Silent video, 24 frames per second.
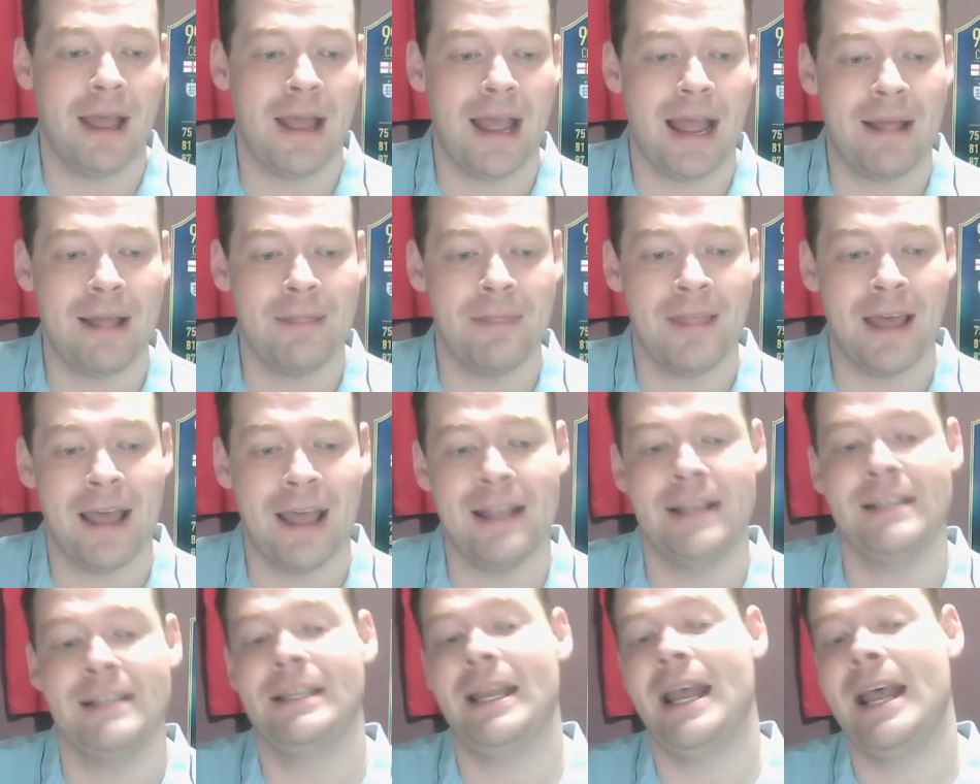and that
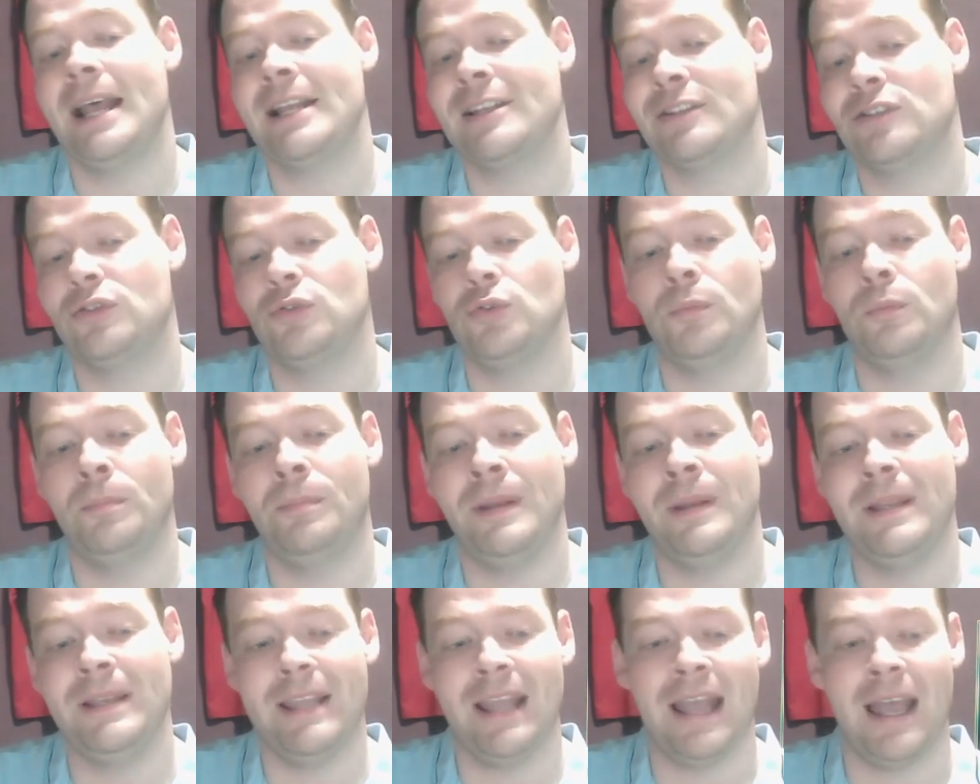is
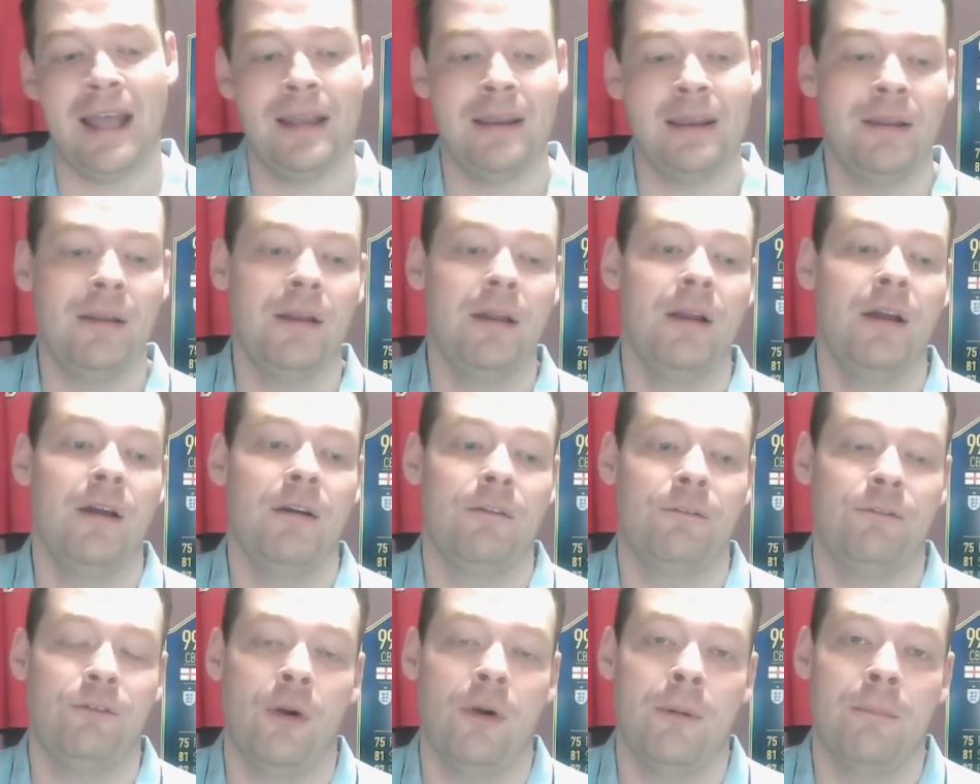Estupiñán
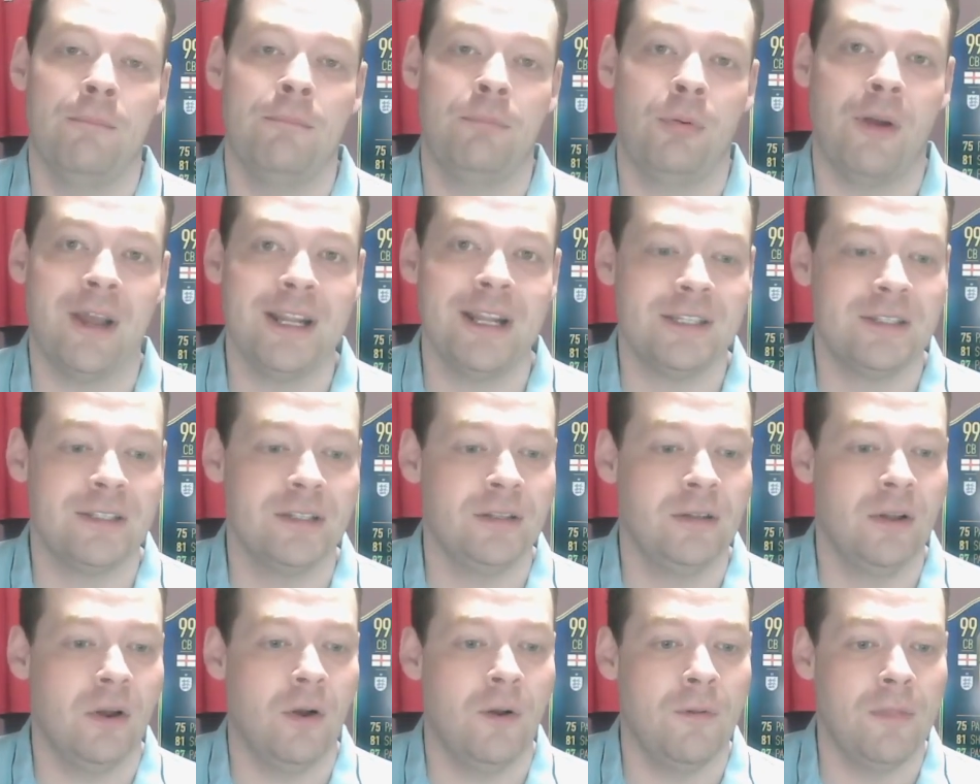from
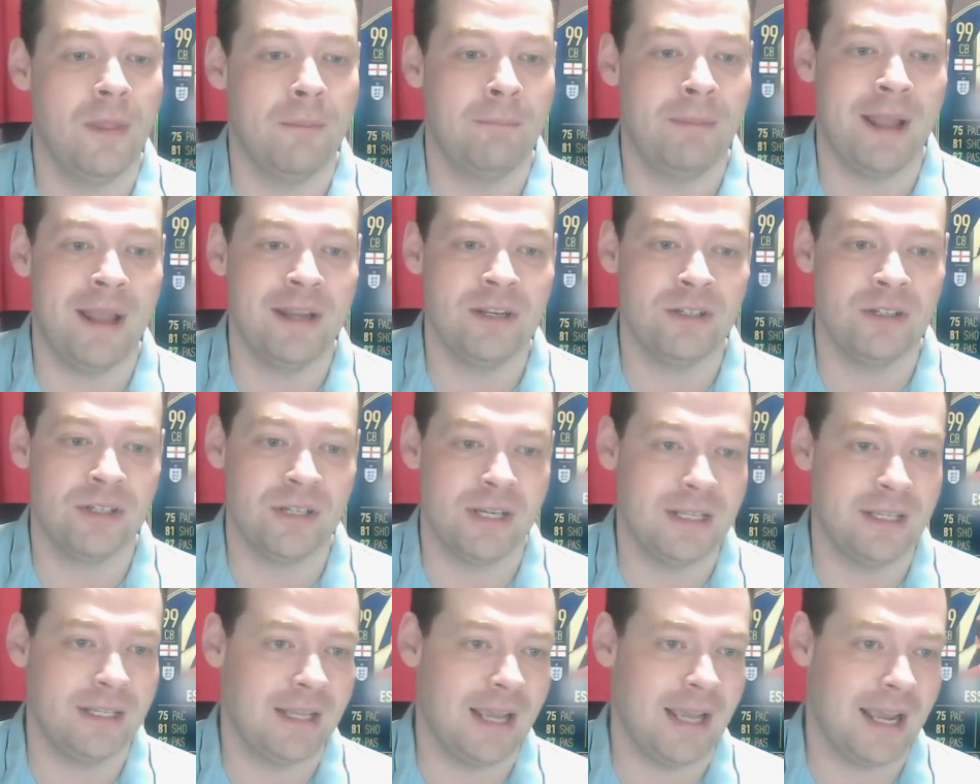Brighton on the bench
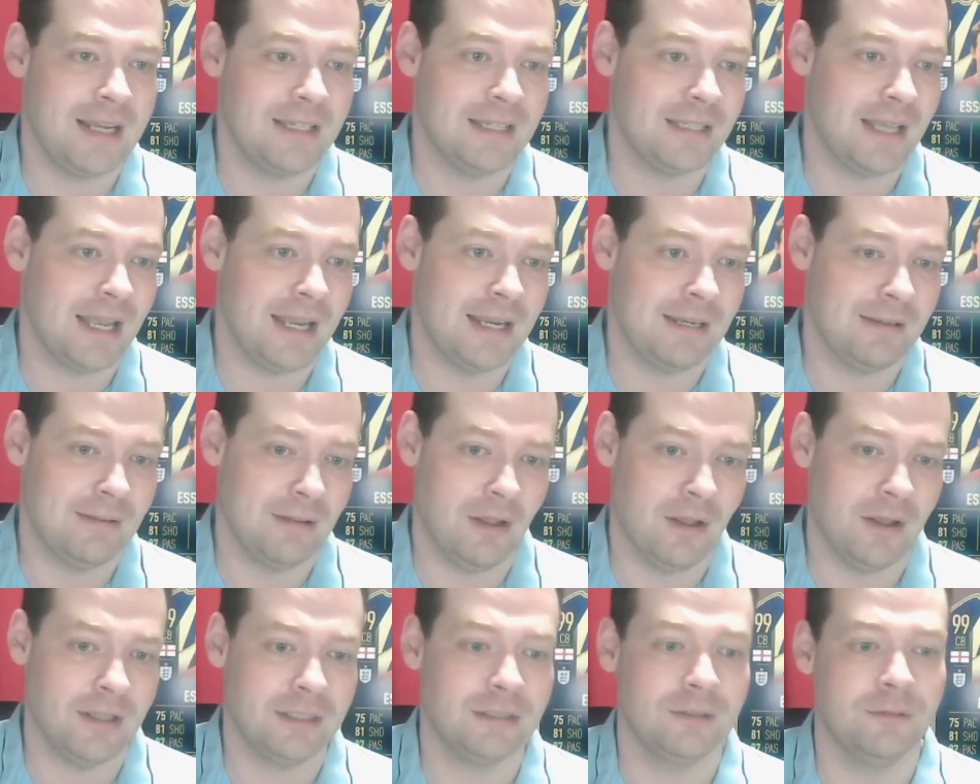in case a
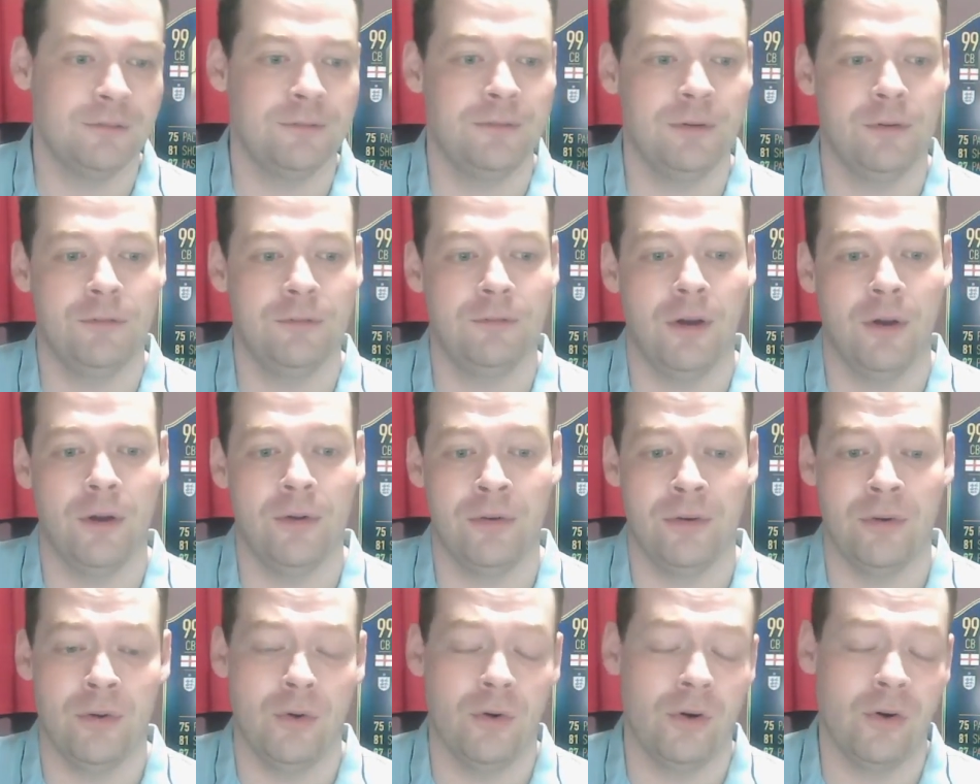likes of Phil
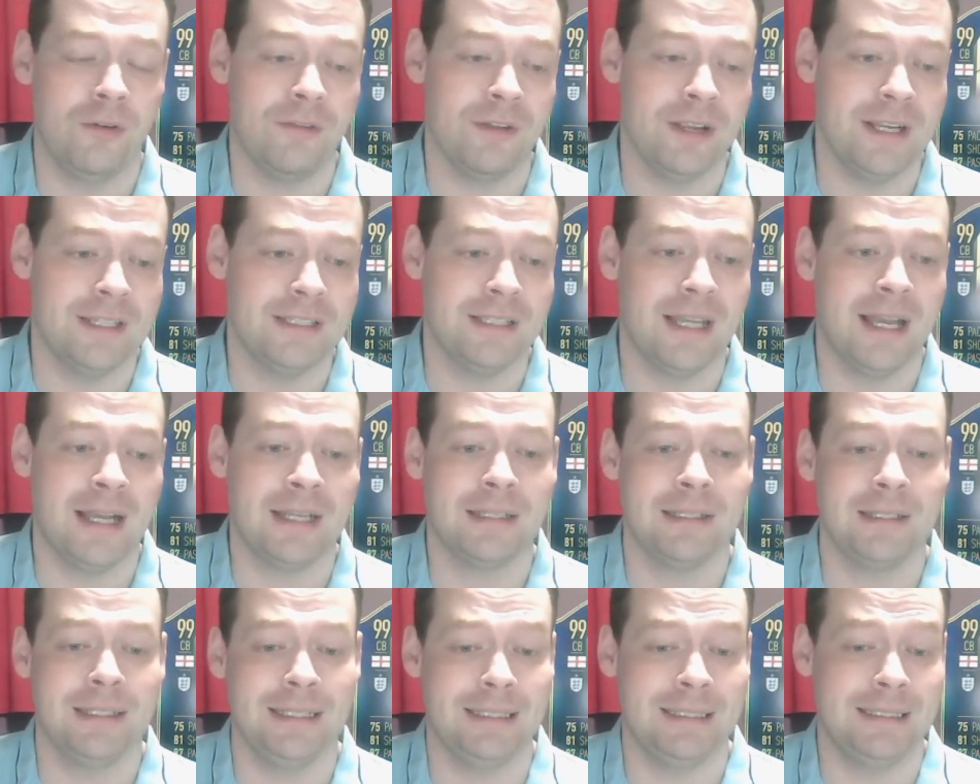Foden or if Isak
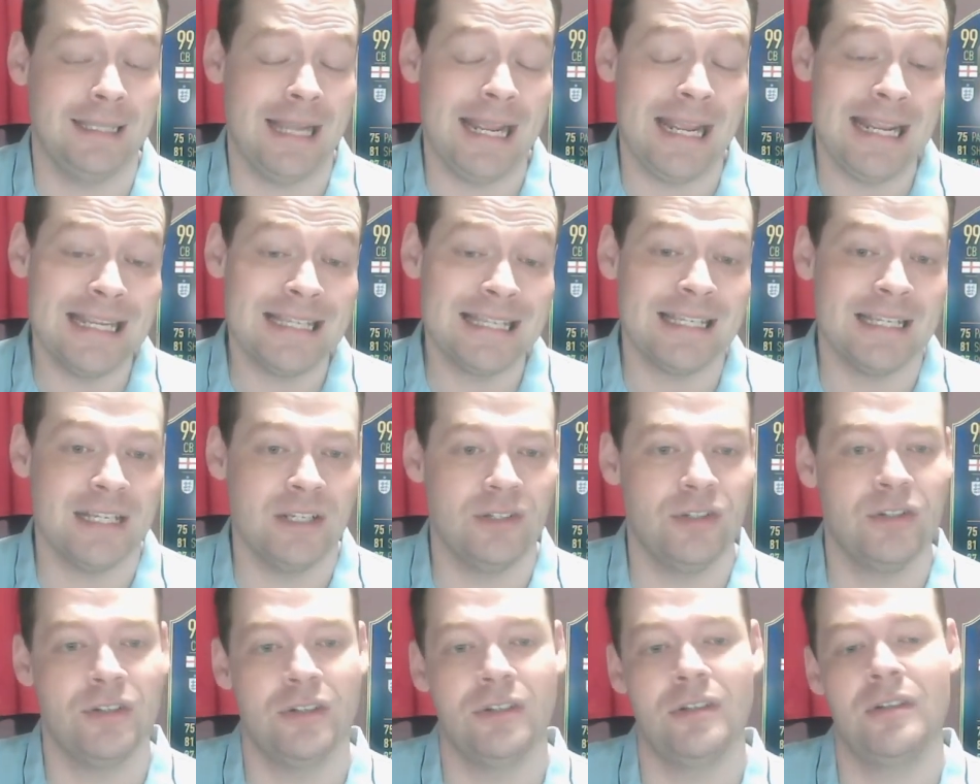is
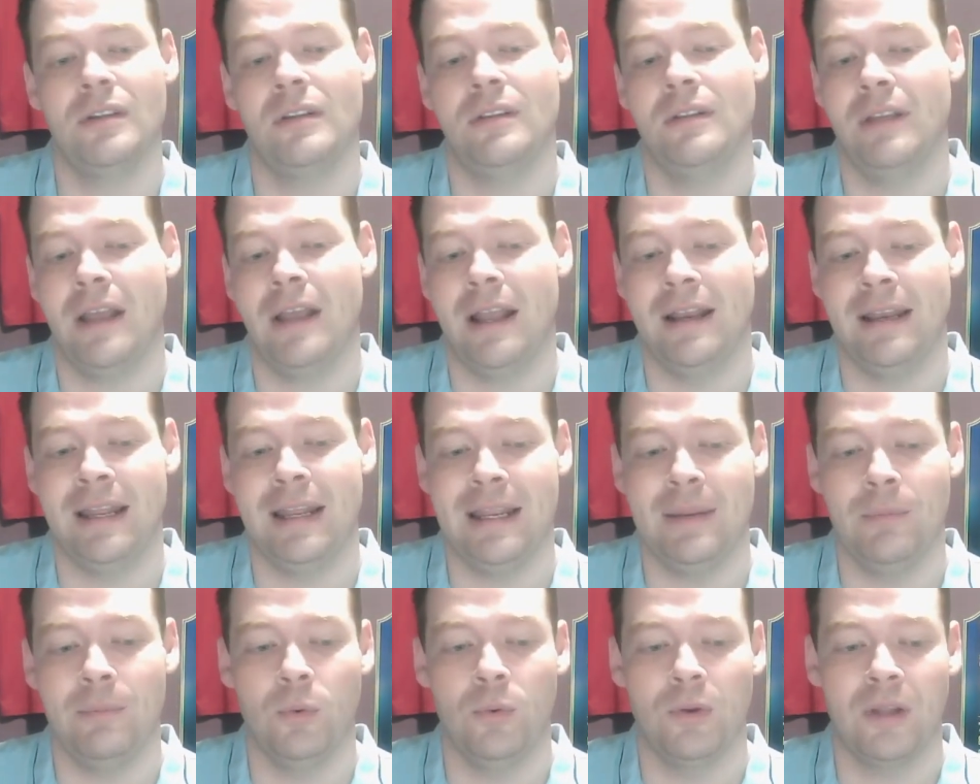injured, then
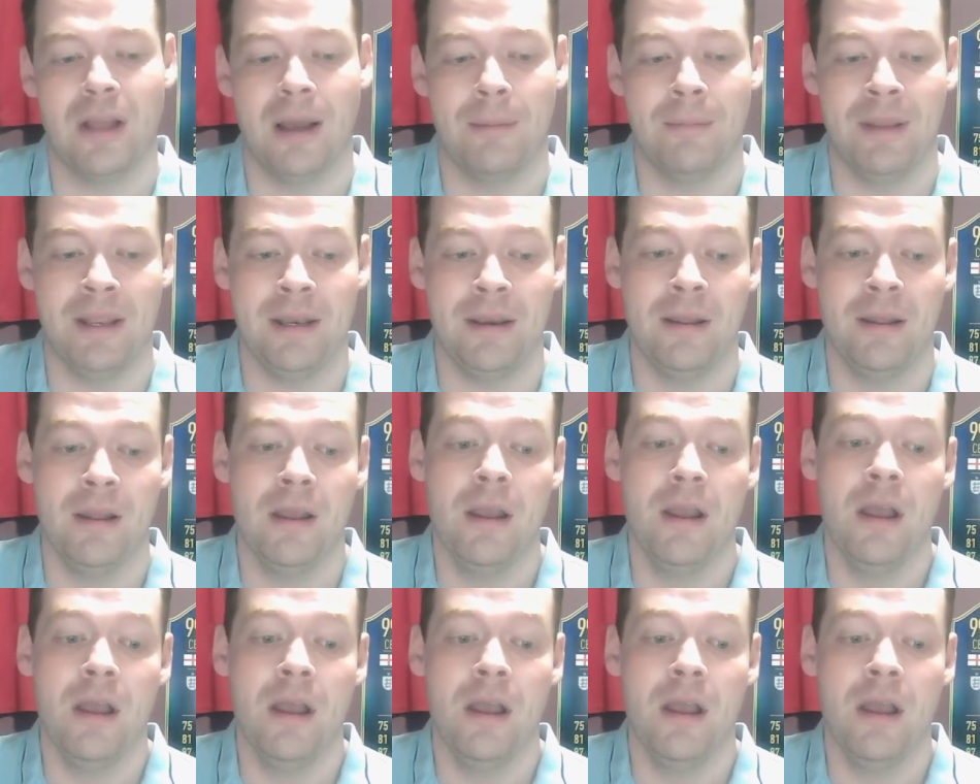he will come in.